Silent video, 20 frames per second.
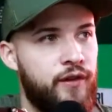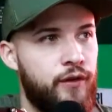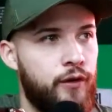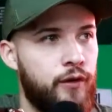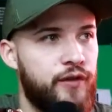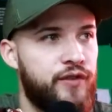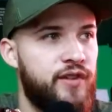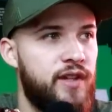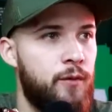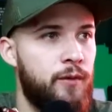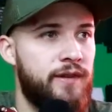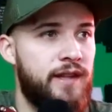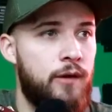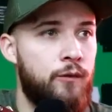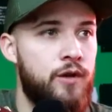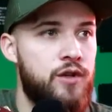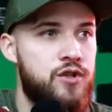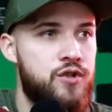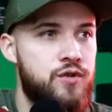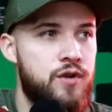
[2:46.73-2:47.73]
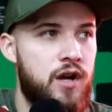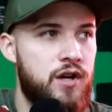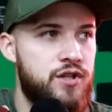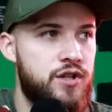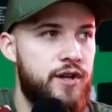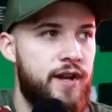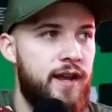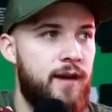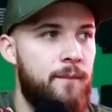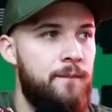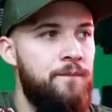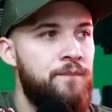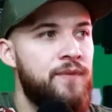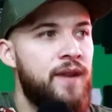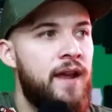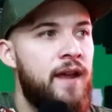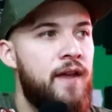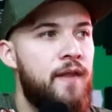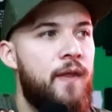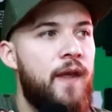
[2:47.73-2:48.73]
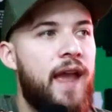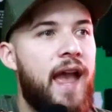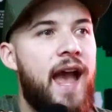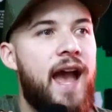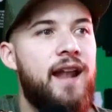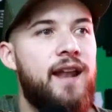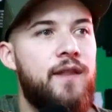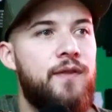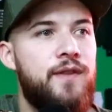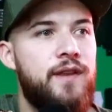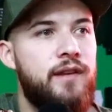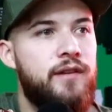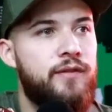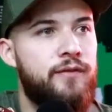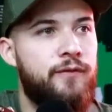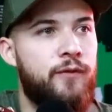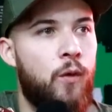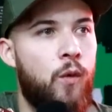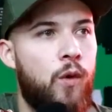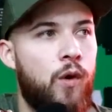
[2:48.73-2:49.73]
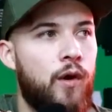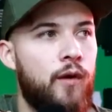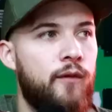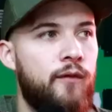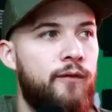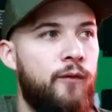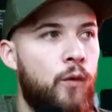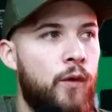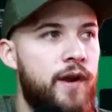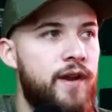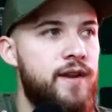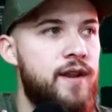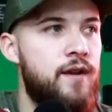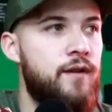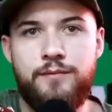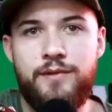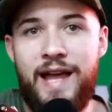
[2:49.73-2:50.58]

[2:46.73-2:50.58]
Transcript: You'll see when they restructured him, they added these four void years.